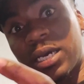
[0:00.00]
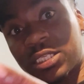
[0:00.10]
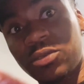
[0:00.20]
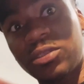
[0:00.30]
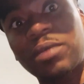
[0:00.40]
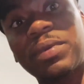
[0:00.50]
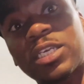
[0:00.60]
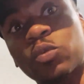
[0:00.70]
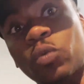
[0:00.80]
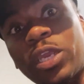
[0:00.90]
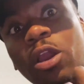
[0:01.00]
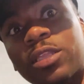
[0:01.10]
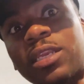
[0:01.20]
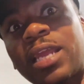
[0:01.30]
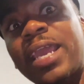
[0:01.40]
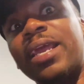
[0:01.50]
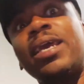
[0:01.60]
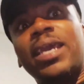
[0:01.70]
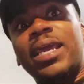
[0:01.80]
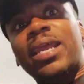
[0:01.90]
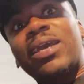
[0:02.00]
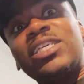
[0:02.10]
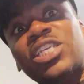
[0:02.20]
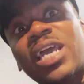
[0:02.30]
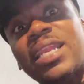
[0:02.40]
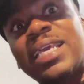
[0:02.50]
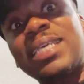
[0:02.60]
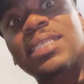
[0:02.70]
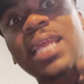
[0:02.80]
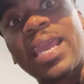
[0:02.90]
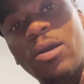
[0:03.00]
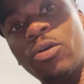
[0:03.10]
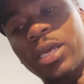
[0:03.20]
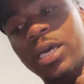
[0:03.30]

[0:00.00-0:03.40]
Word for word: us to them because we are the light, and now he's shining his light on